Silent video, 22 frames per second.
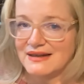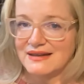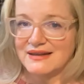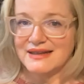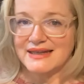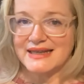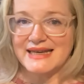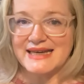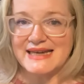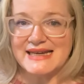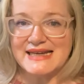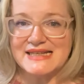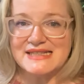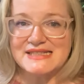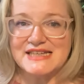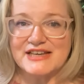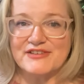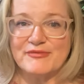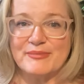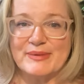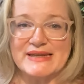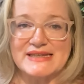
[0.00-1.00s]
the kids
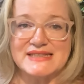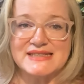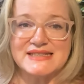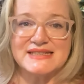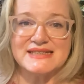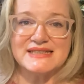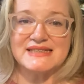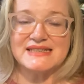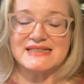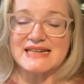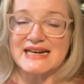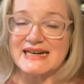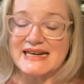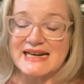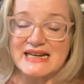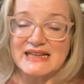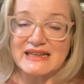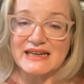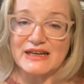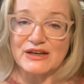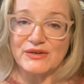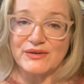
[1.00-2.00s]
have been studying
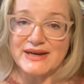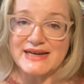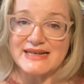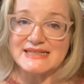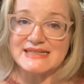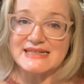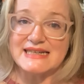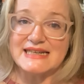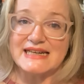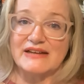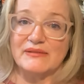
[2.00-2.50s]
like crazy.